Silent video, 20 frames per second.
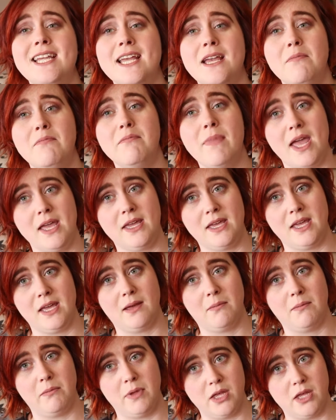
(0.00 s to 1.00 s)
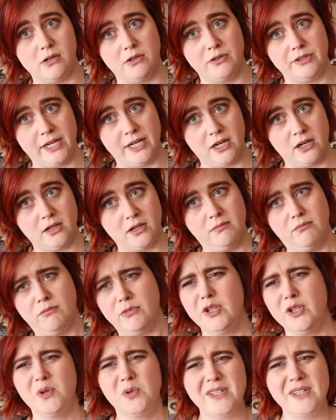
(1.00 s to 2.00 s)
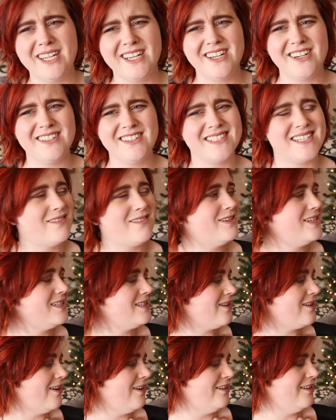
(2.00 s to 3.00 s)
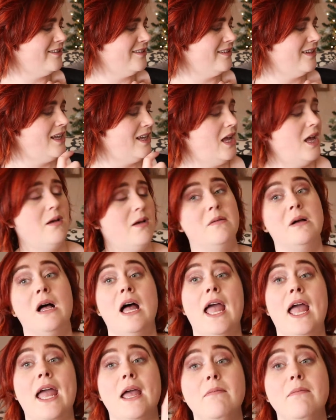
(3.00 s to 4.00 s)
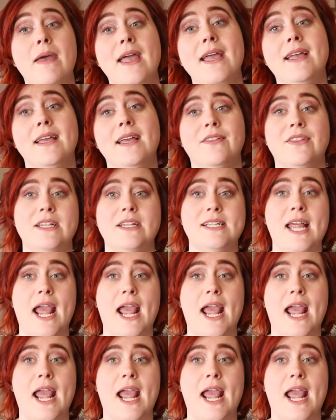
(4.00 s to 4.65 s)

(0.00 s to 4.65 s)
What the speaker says: him making Mjolnir. Mjolnir? Is that what it's called? Him making this